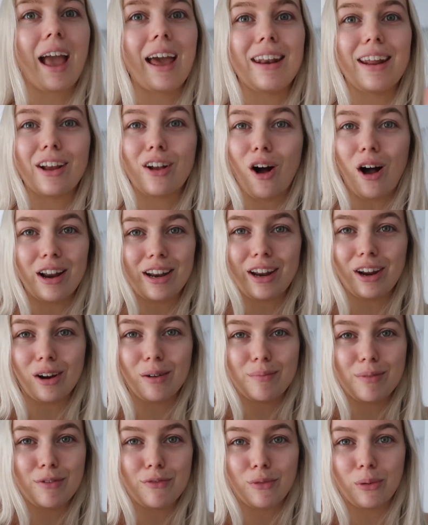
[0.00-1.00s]
and it got here
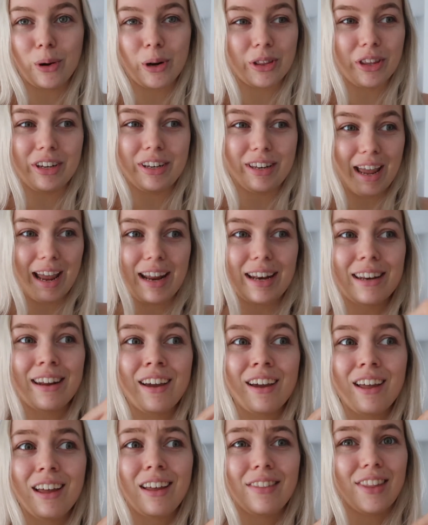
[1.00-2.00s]
before the date
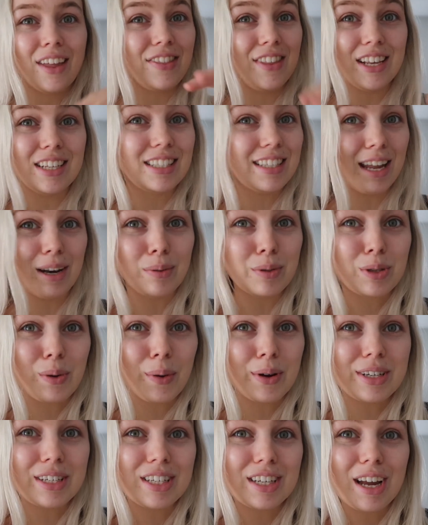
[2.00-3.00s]
that they said it was
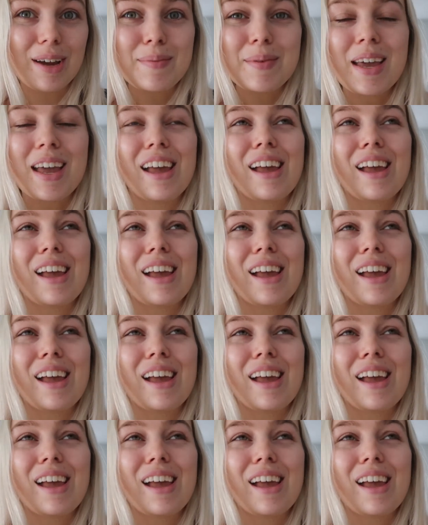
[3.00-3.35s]
going to ship.